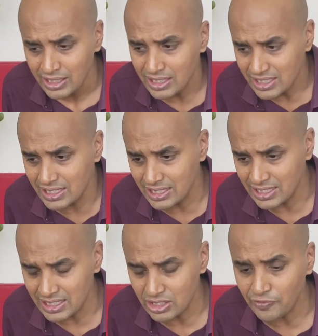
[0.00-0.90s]
the
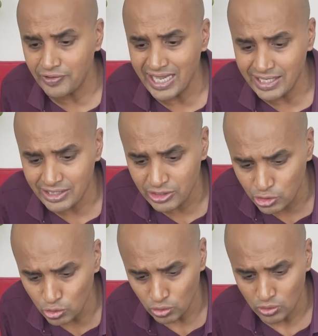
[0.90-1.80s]
citizens of Canada,
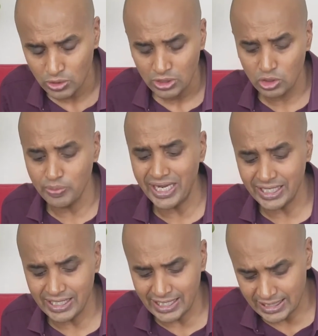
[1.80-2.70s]
do to make
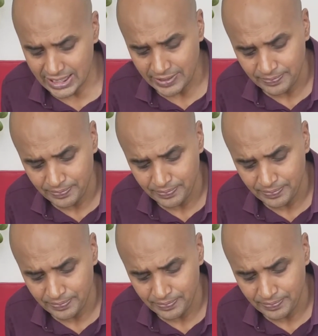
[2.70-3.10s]
it easy?